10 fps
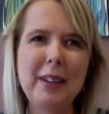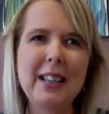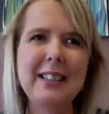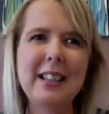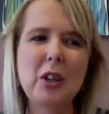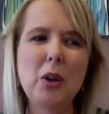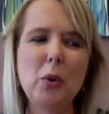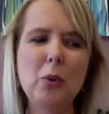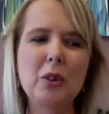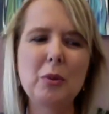Because I
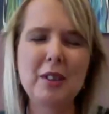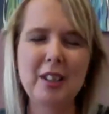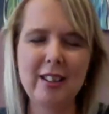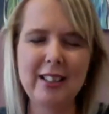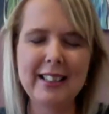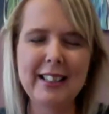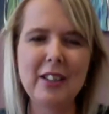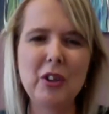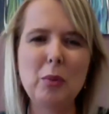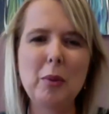know to a certain
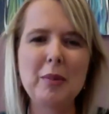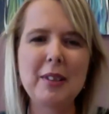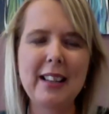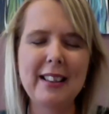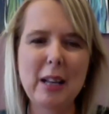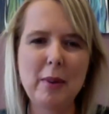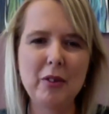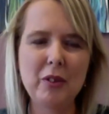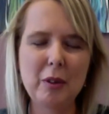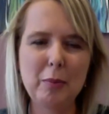extent your mum's death came
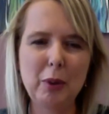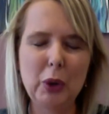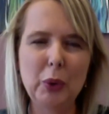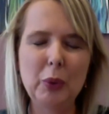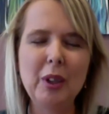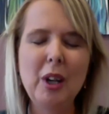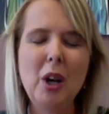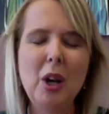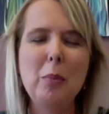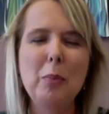out of the blue,
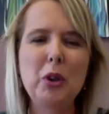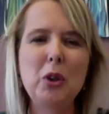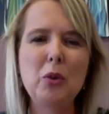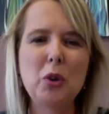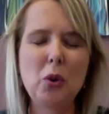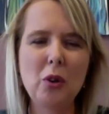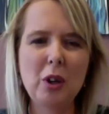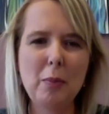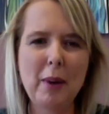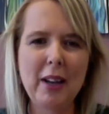but you
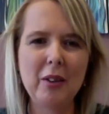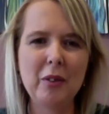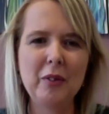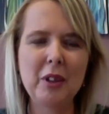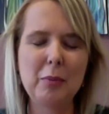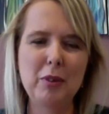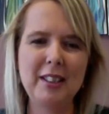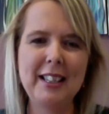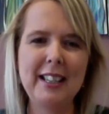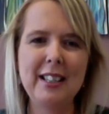talk about for the
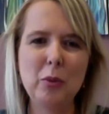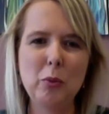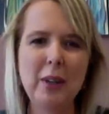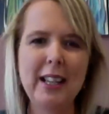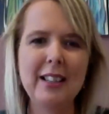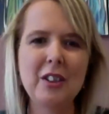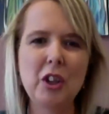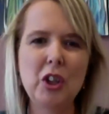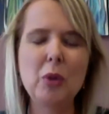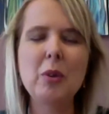preceding weeks
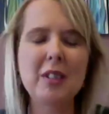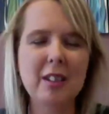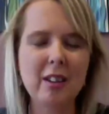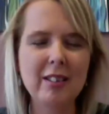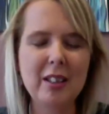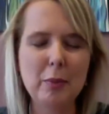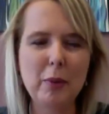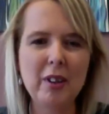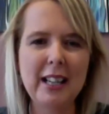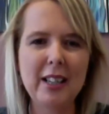that you had started to
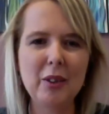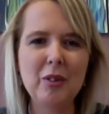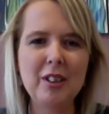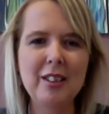burn out.